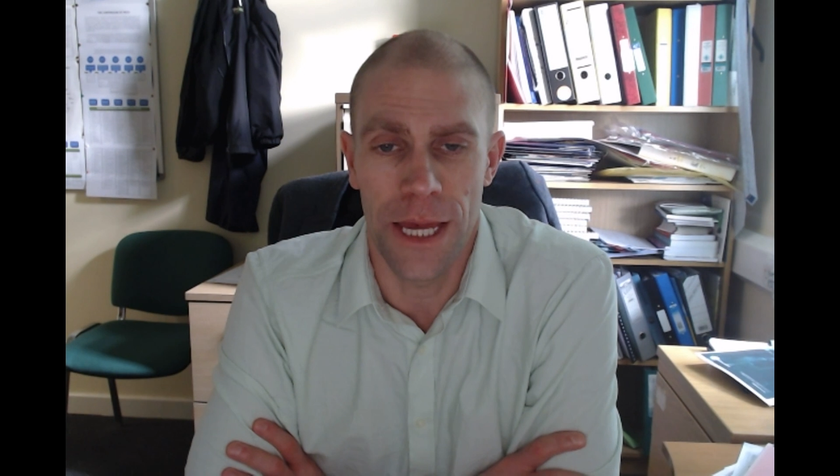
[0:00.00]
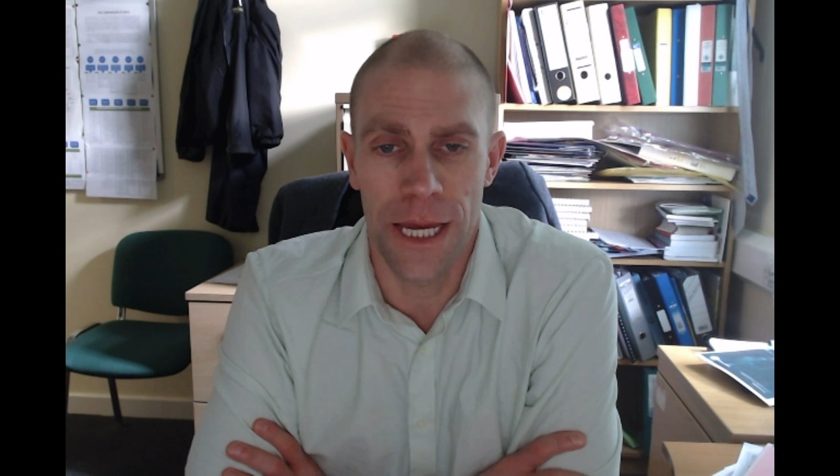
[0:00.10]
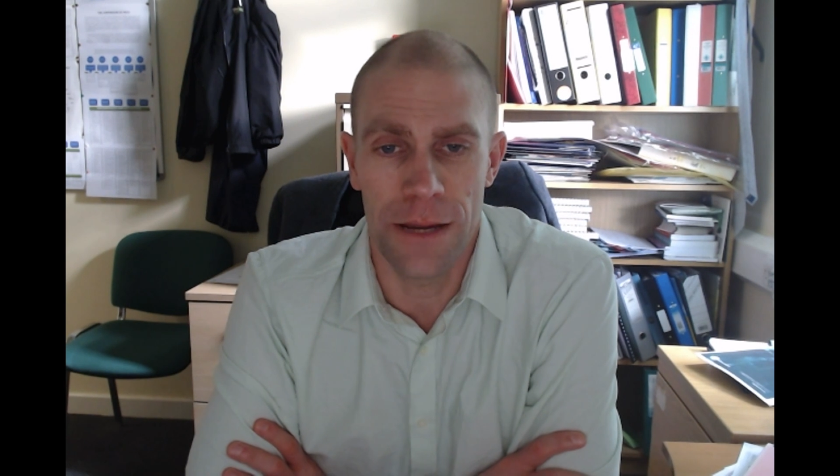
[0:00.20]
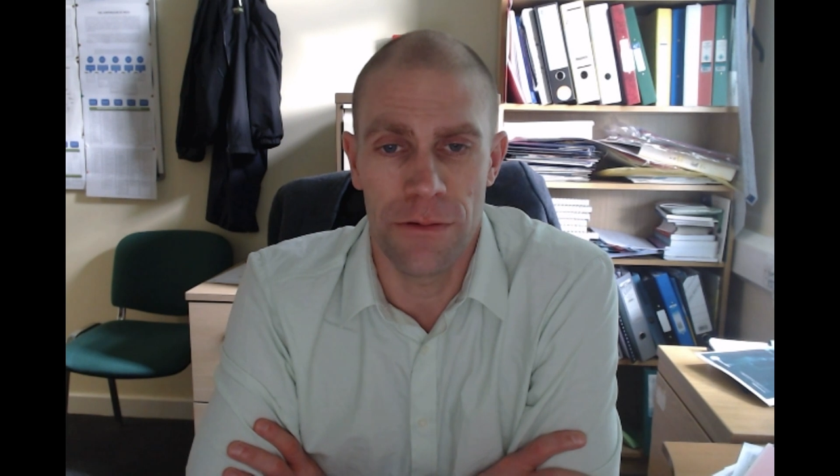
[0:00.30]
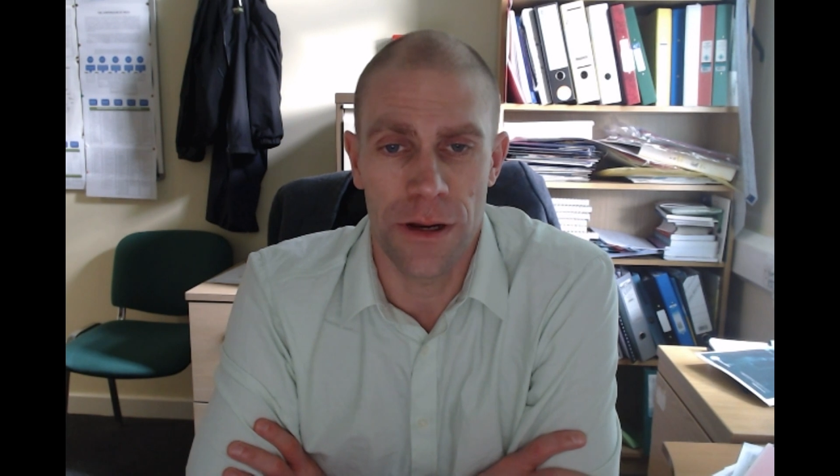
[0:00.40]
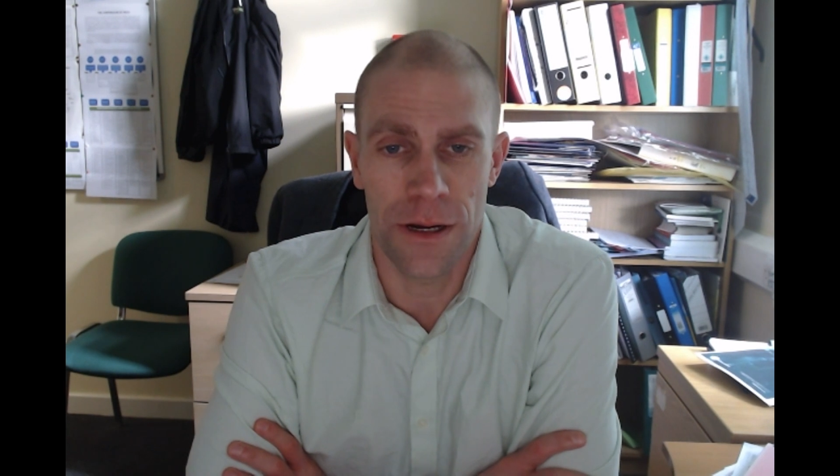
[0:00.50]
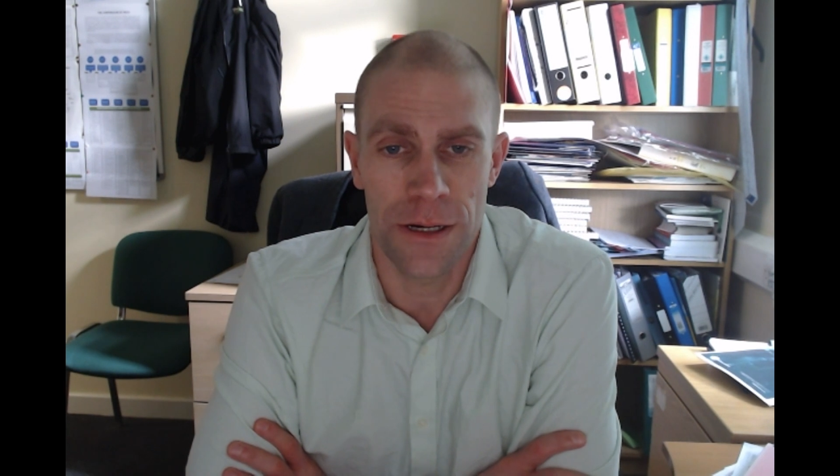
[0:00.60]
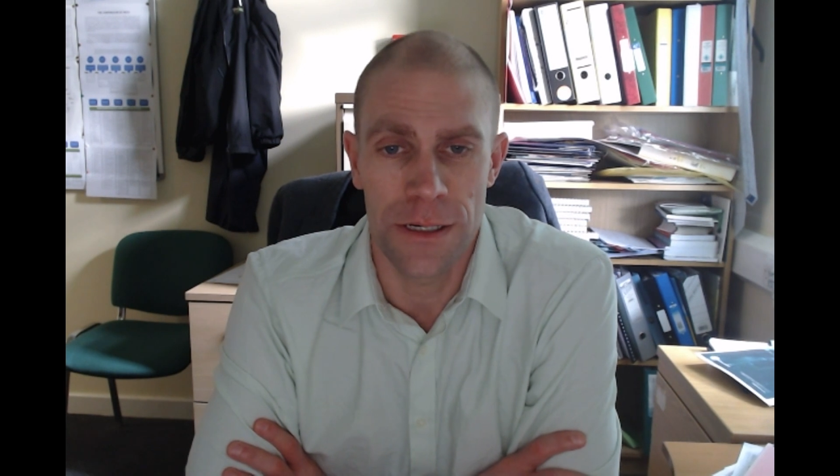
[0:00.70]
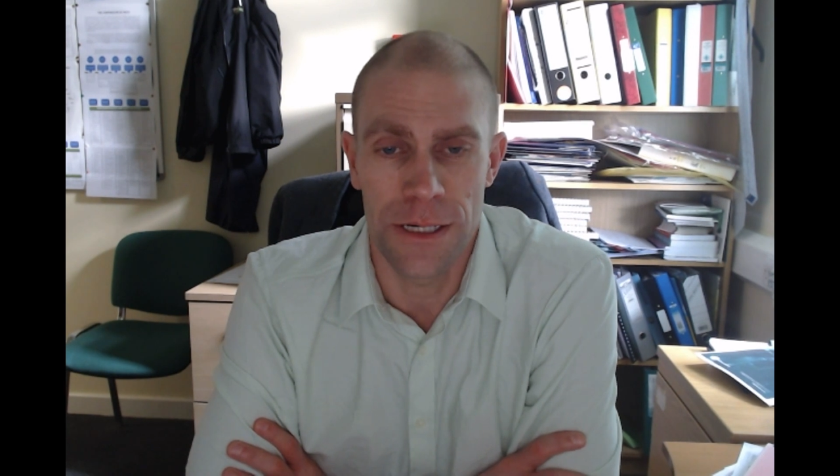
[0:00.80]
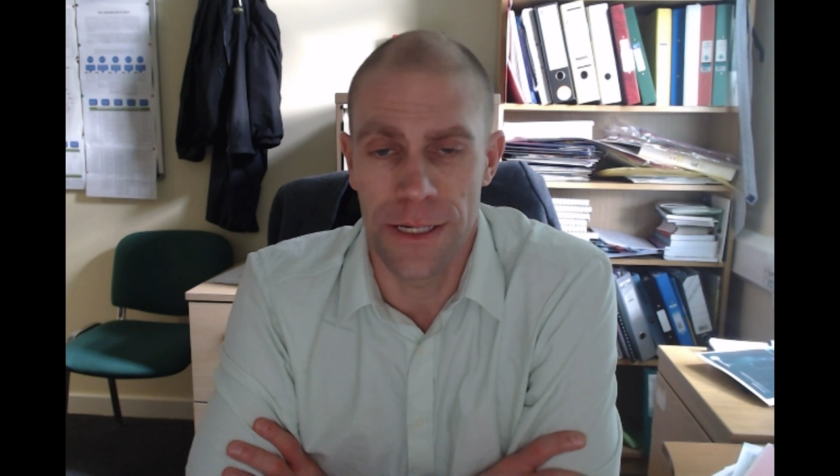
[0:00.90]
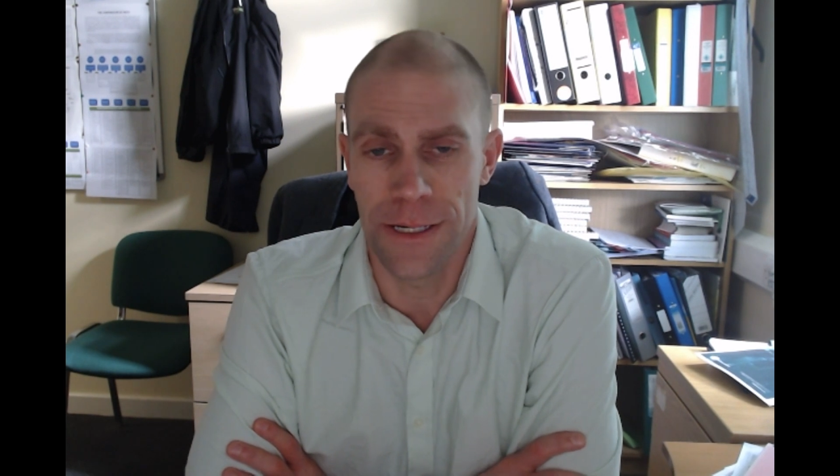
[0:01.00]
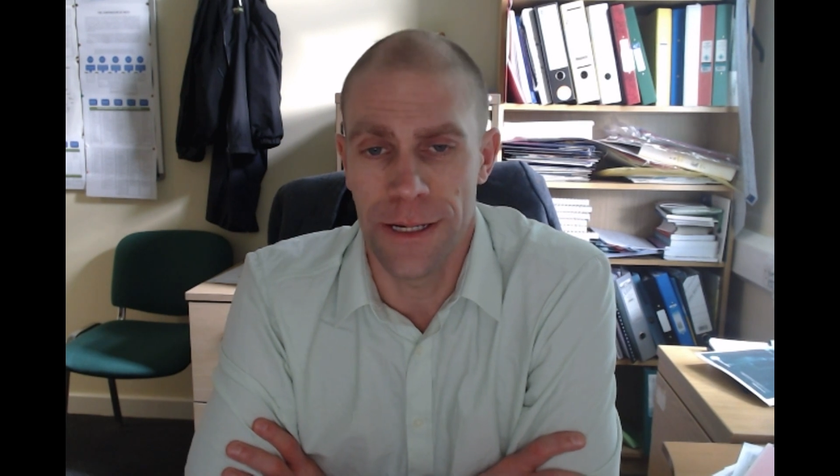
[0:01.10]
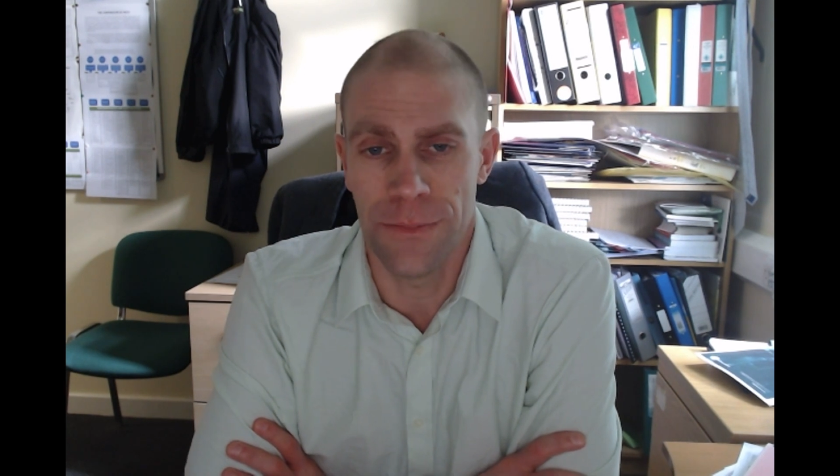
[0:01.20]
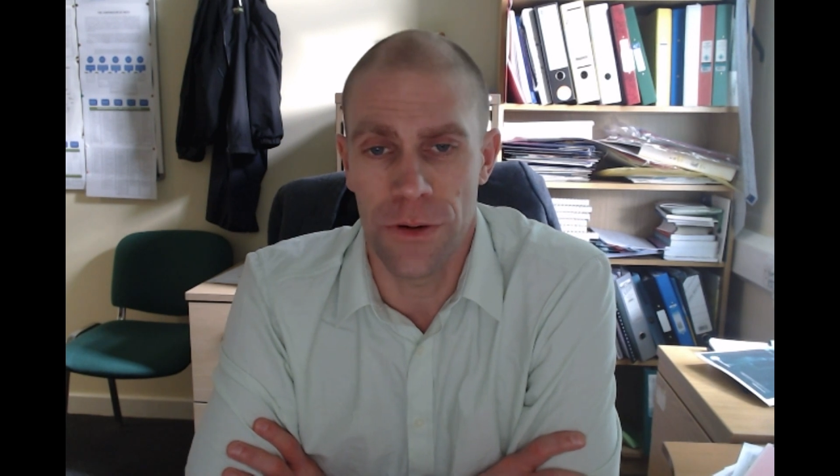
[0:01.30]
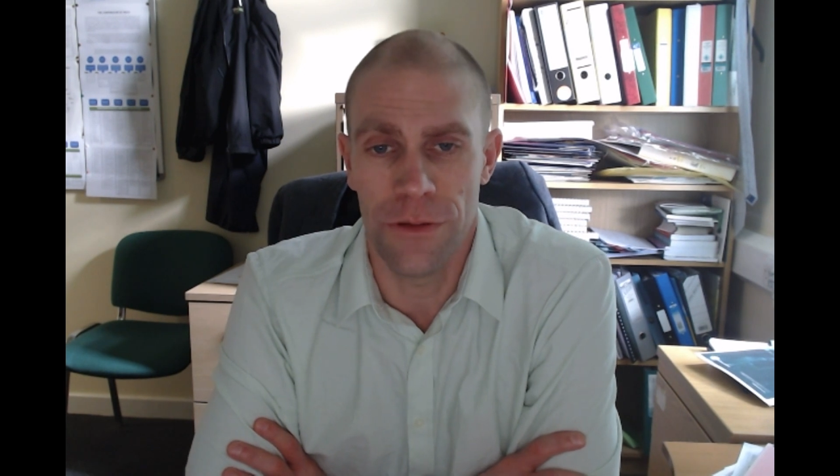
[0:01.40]
area
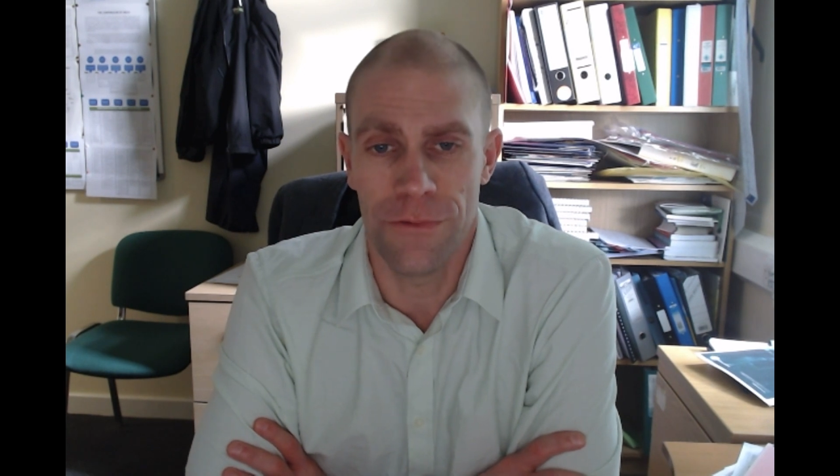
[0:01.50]
on